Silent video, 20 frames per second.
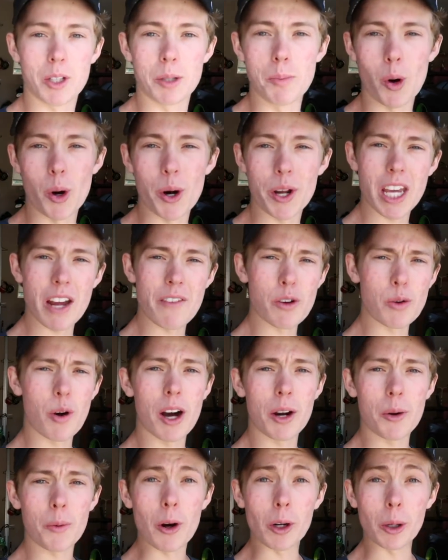Good morning
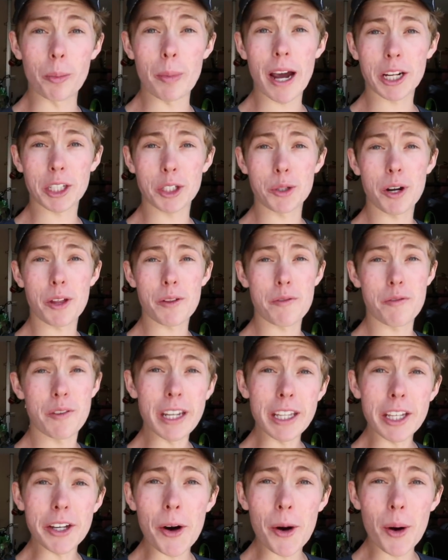everyone, welcome back to another
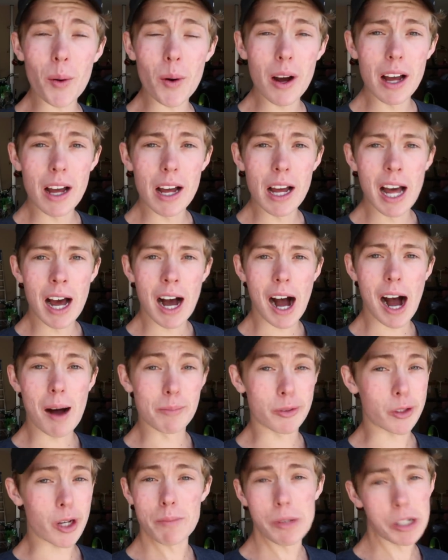video.
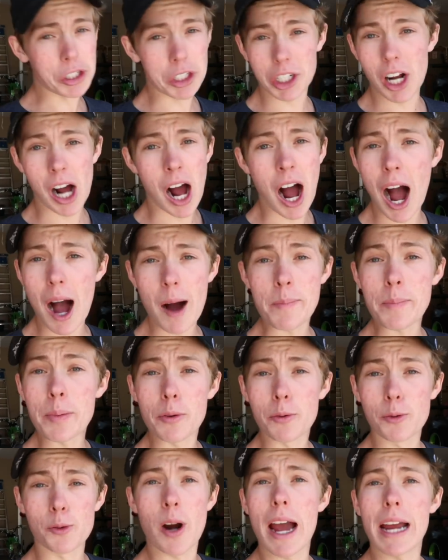Um, so I'm just gonna
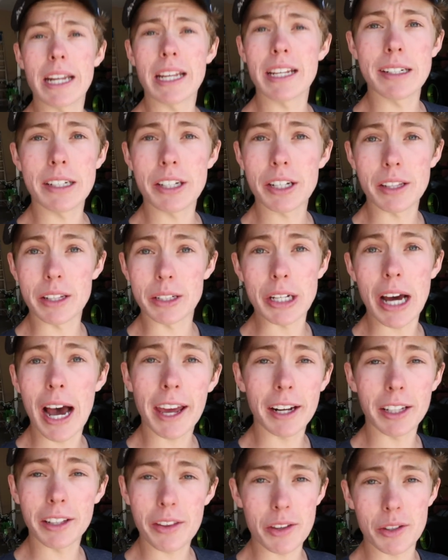hop right into the
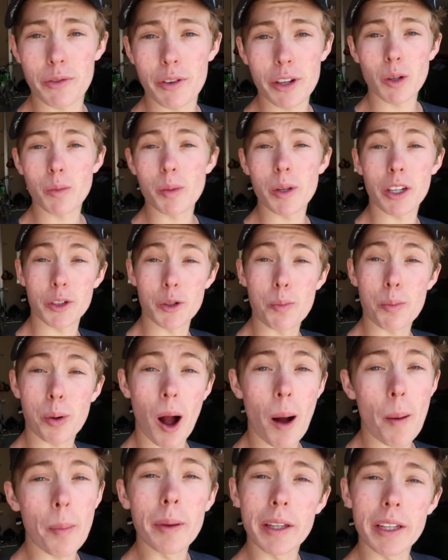title of this video because you
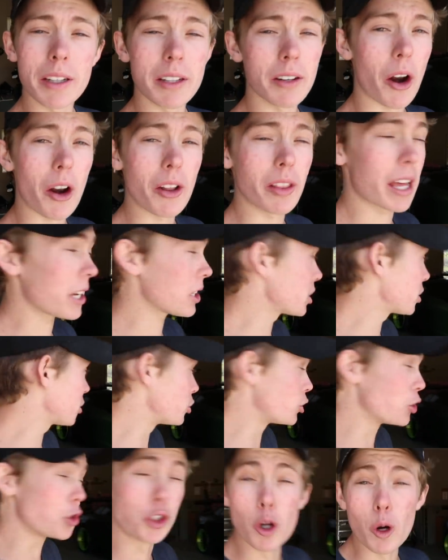probably are like
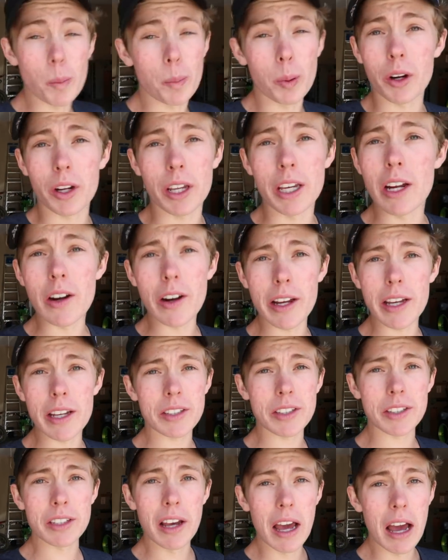super
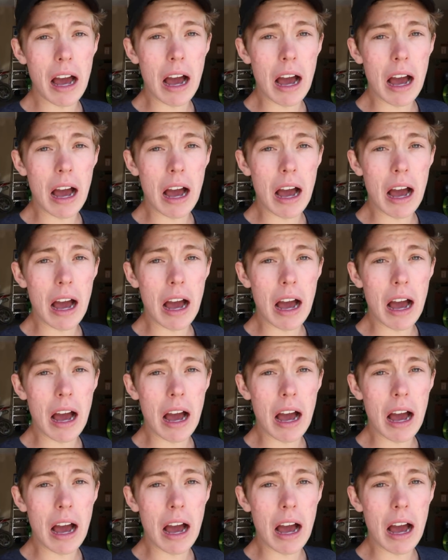curious.